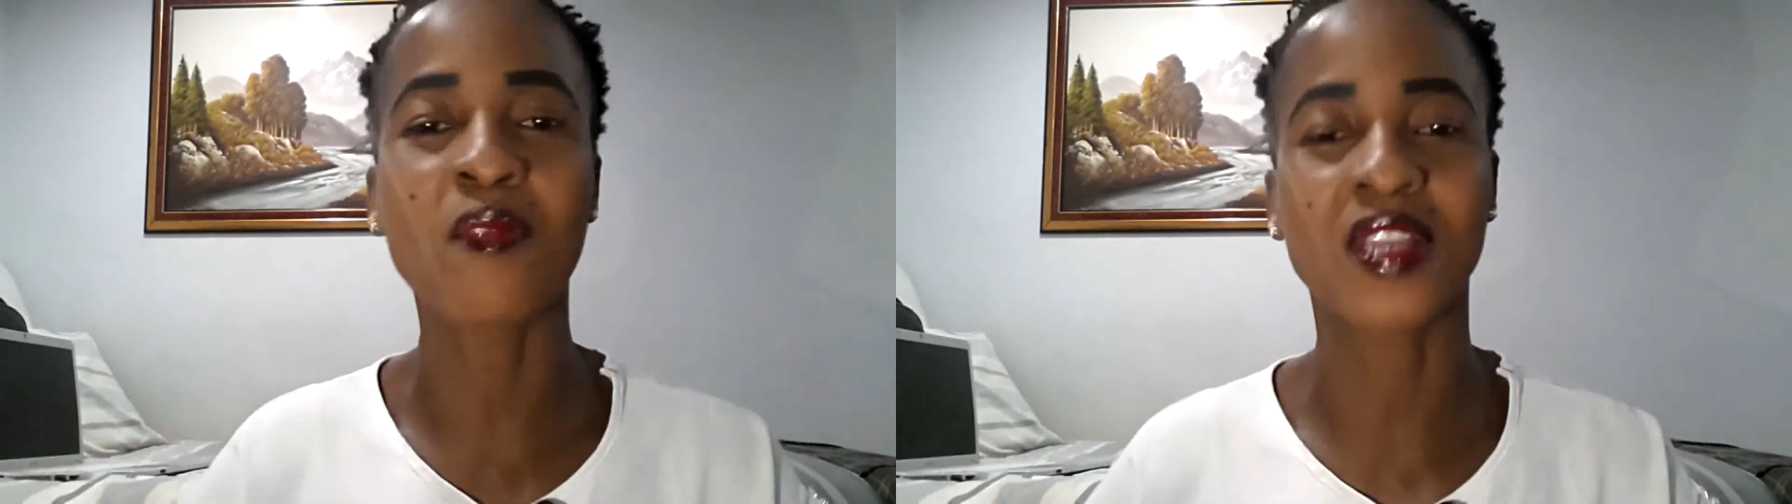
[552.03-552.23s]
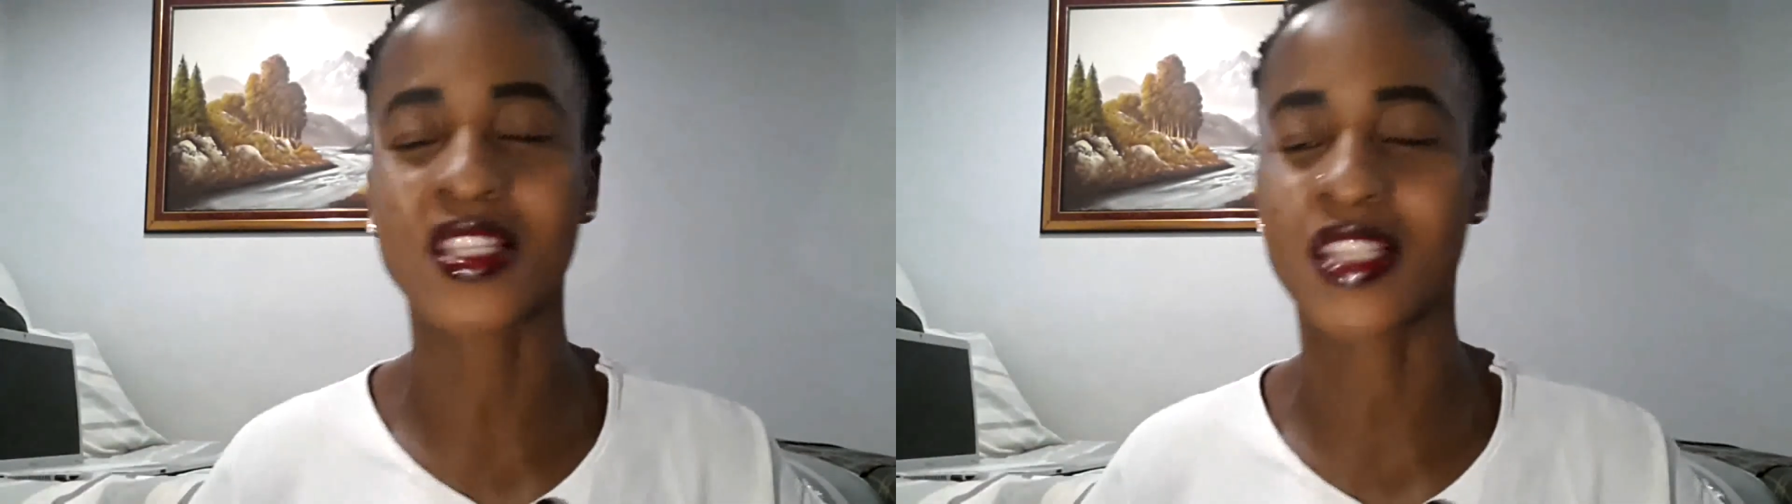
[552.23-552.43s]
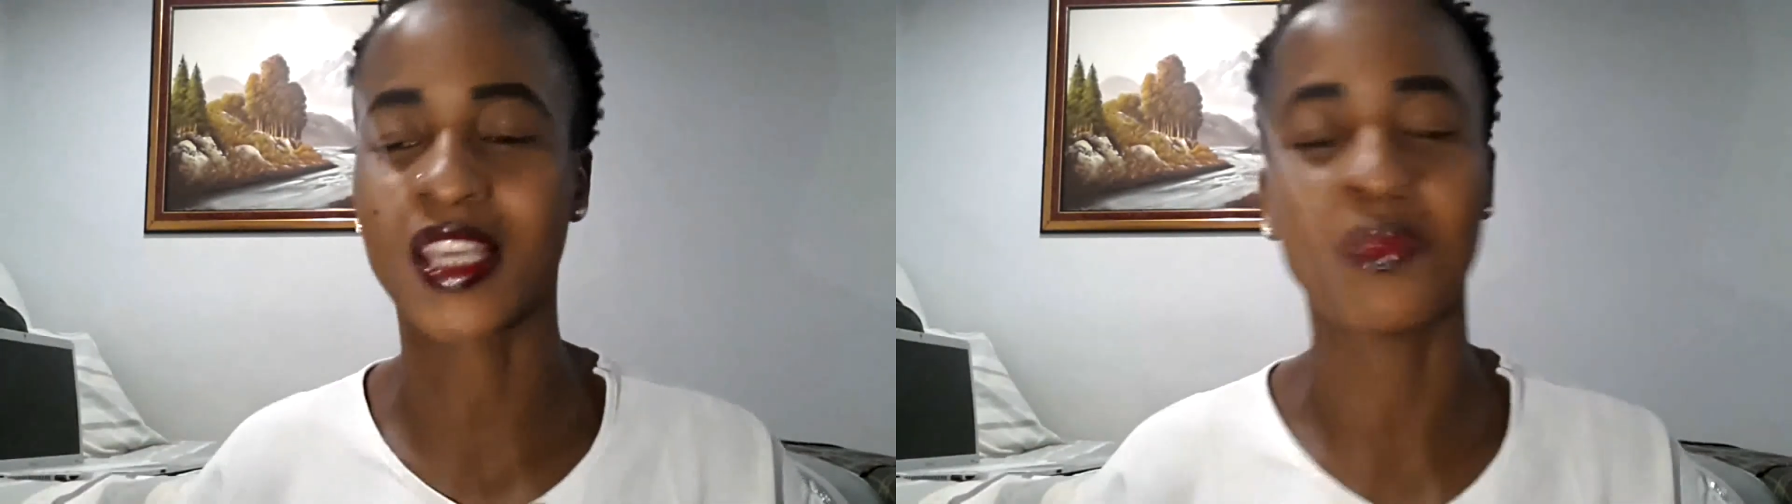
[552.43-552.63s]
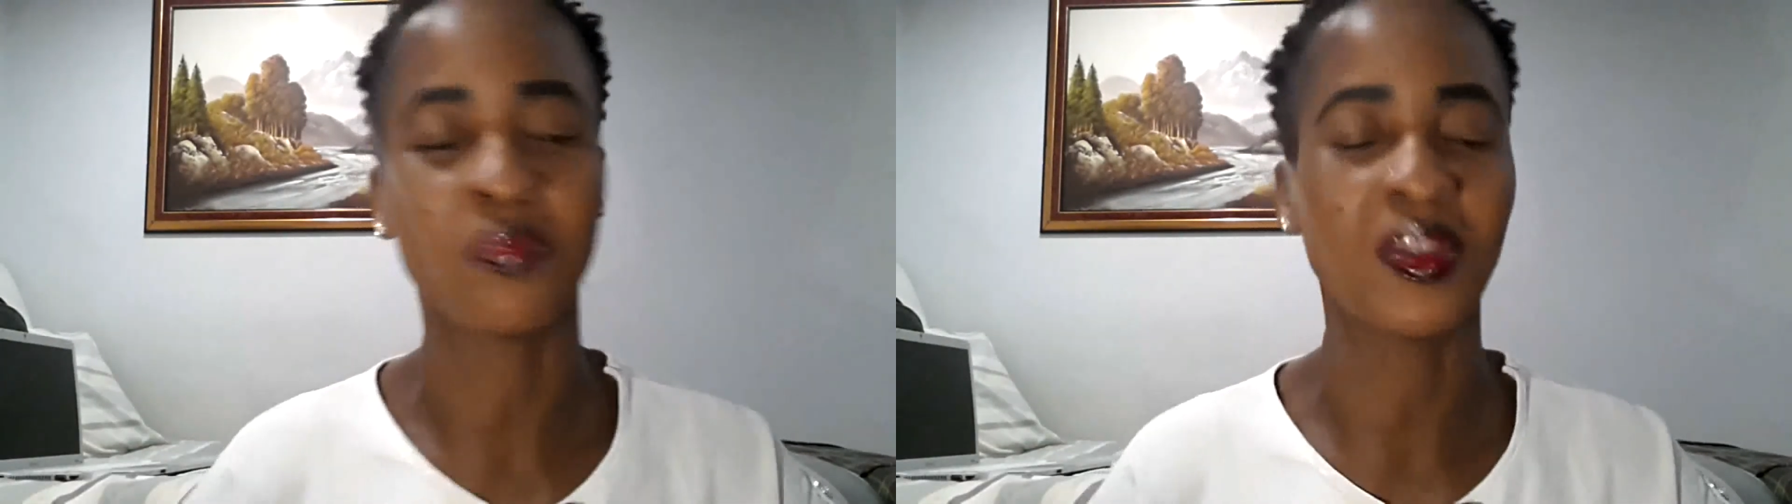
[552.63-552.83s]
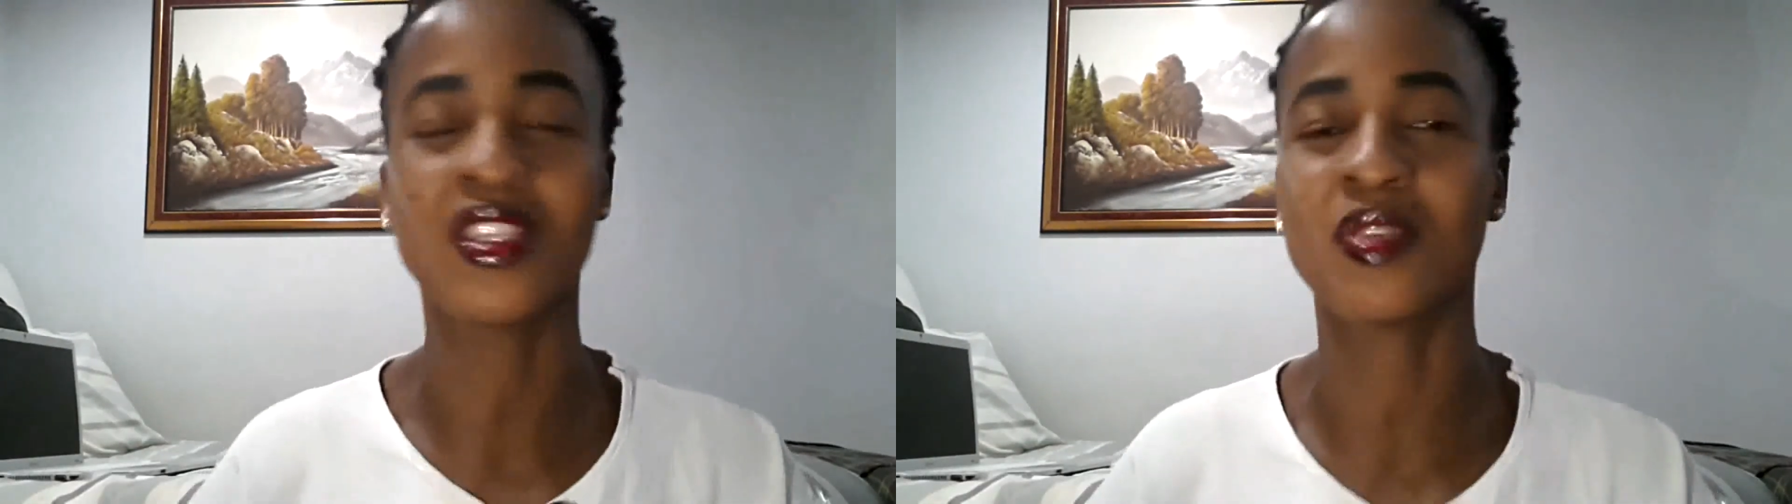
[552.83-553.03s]
just get
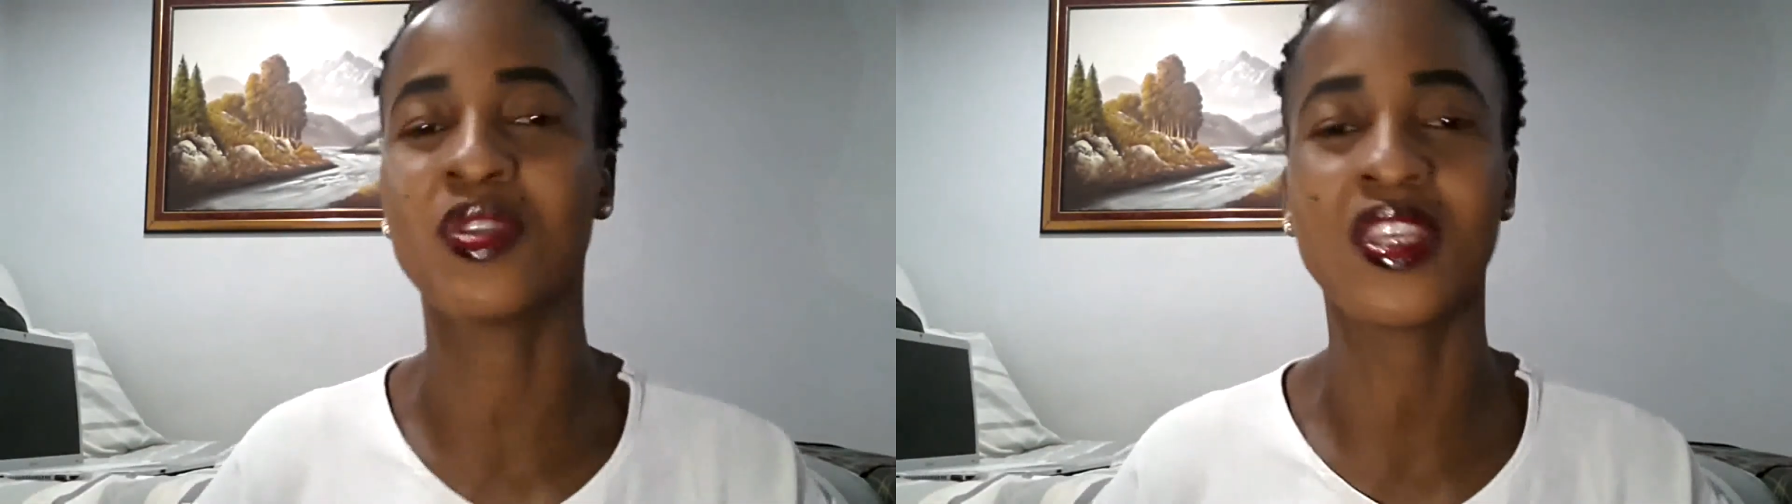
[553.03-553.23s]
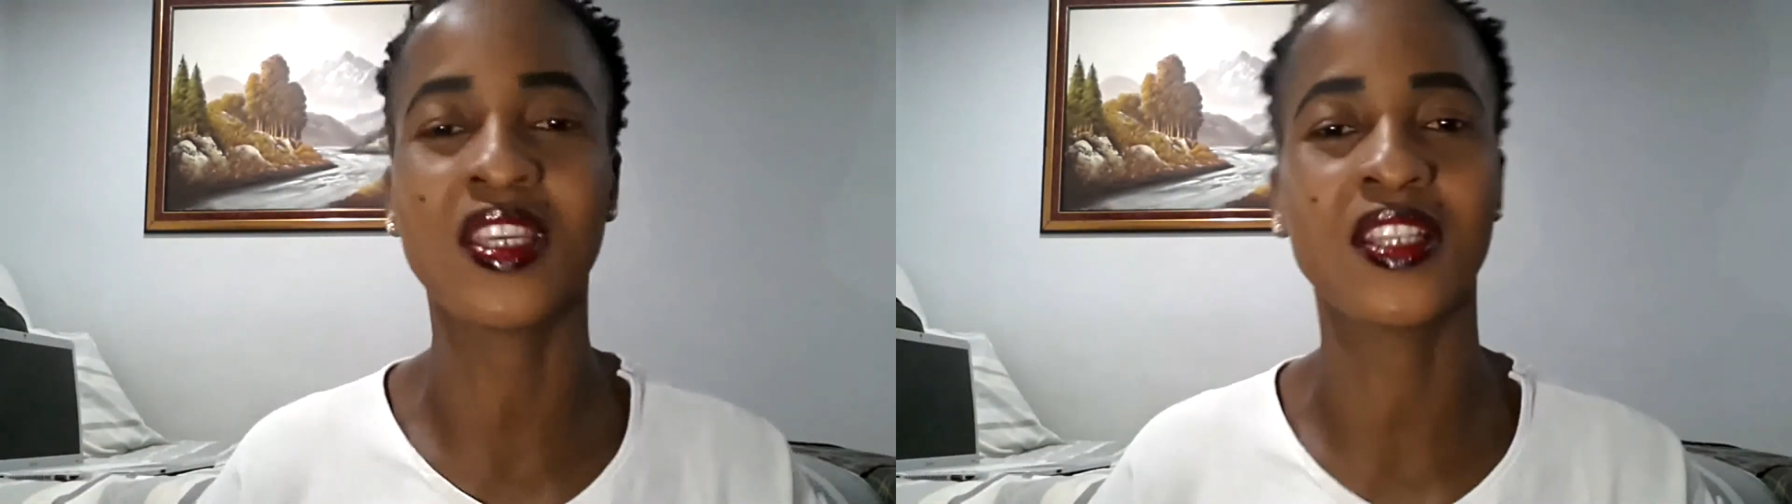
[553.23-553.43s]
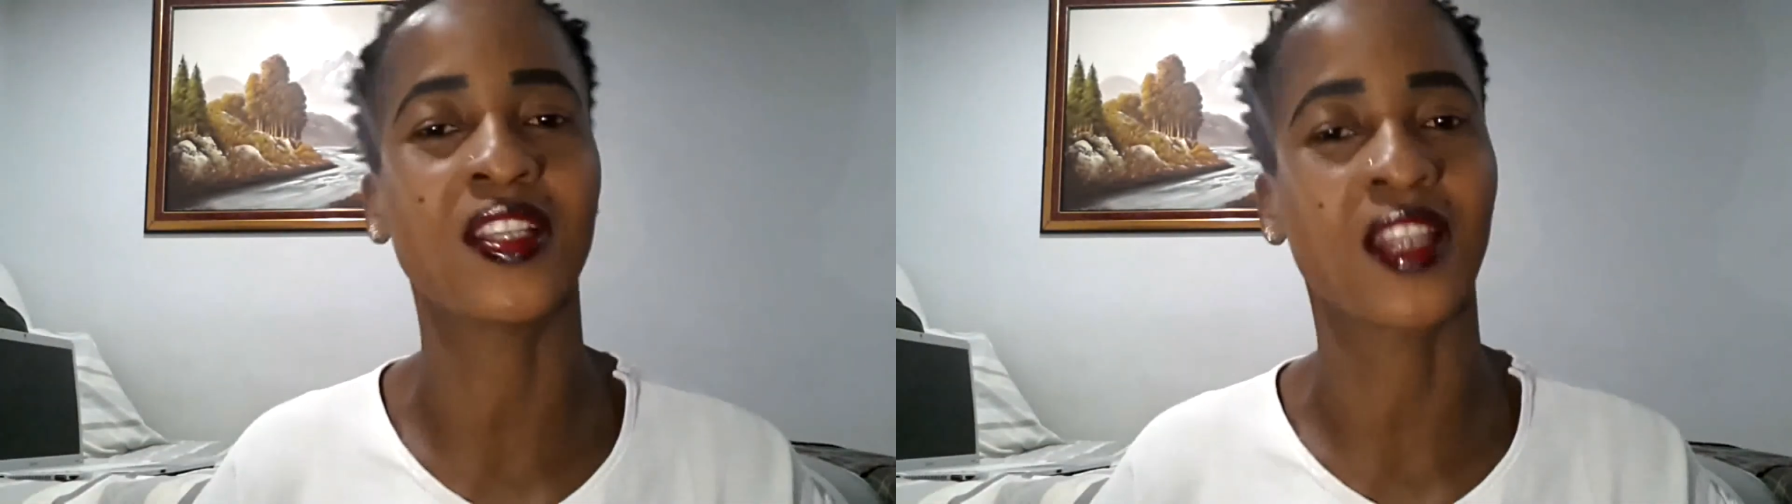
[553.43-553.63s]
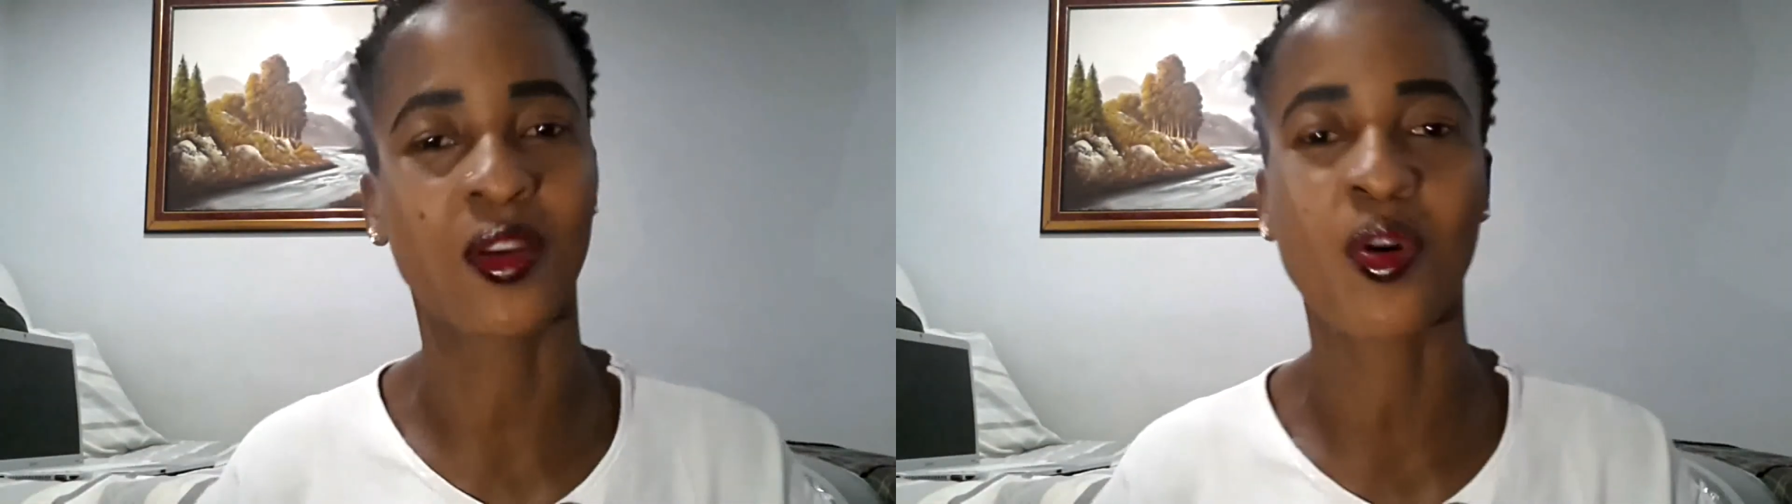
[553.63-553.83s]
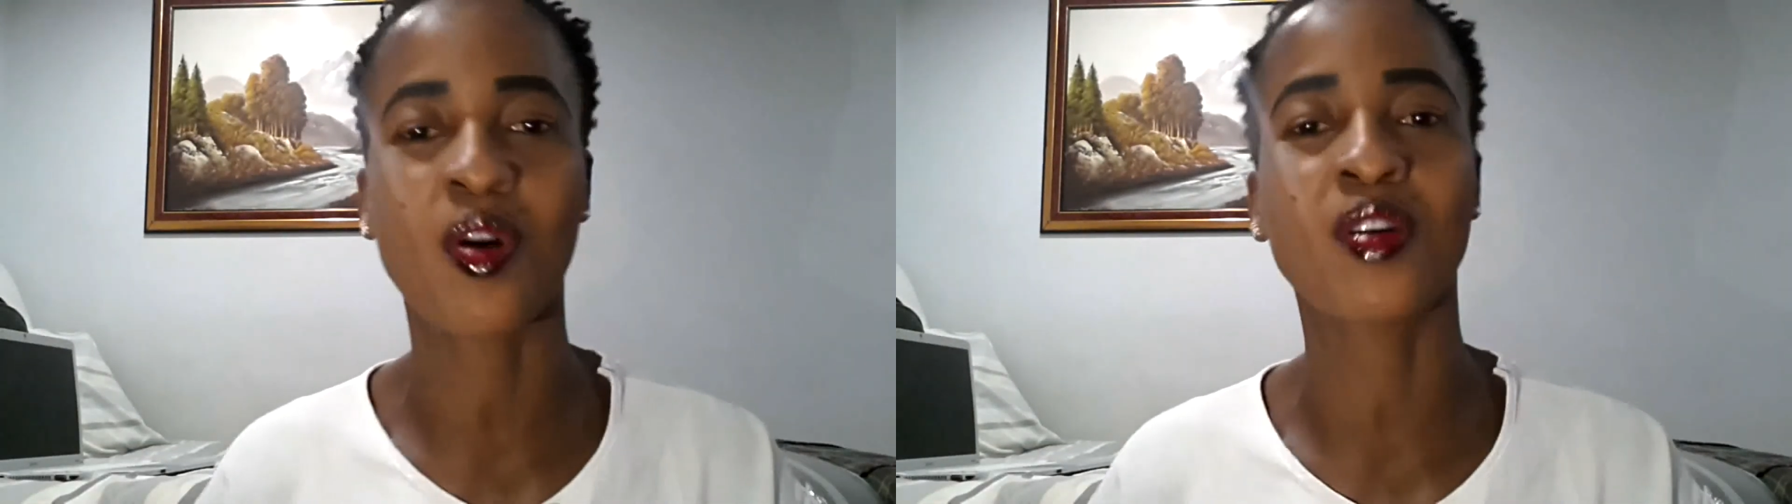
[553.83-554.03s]
busy with it,
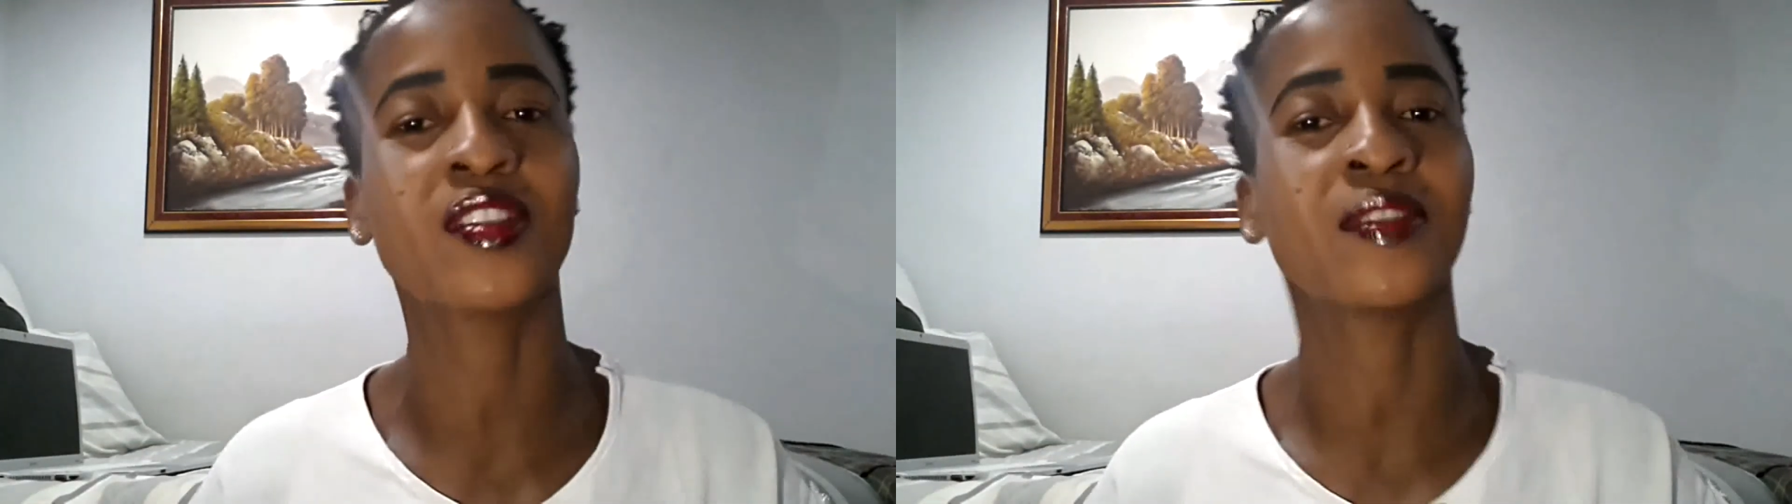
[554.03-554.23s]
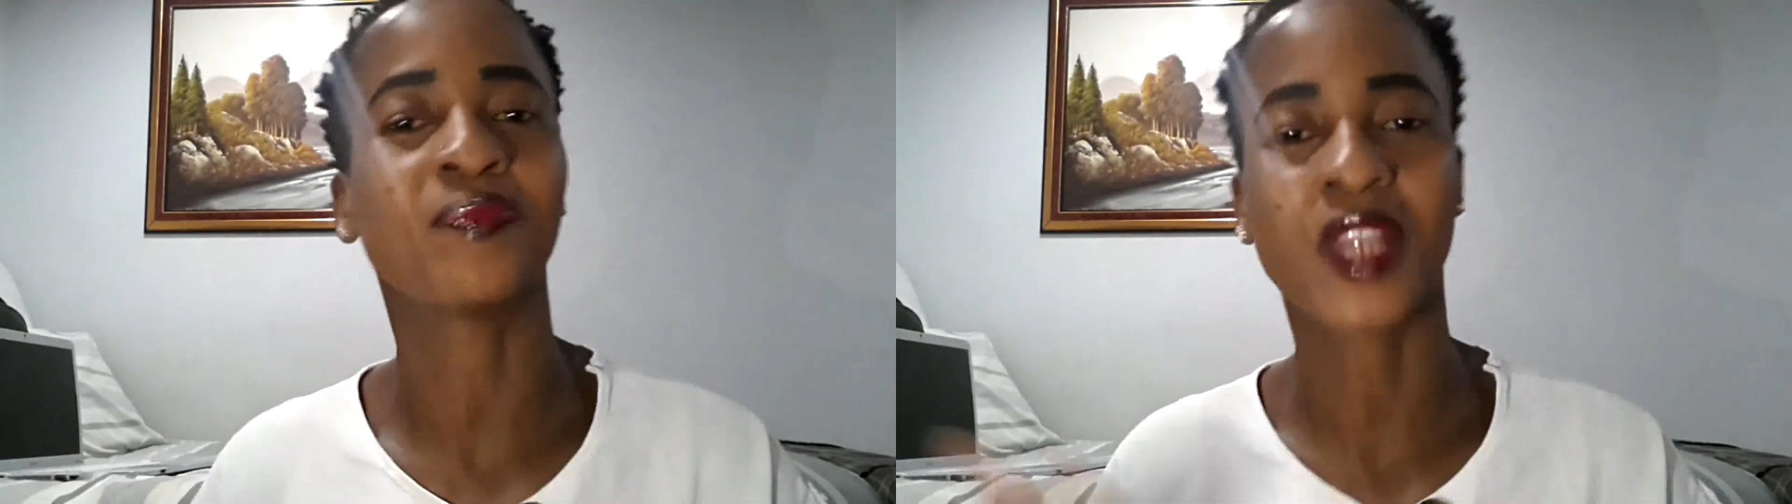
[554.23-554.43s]
record,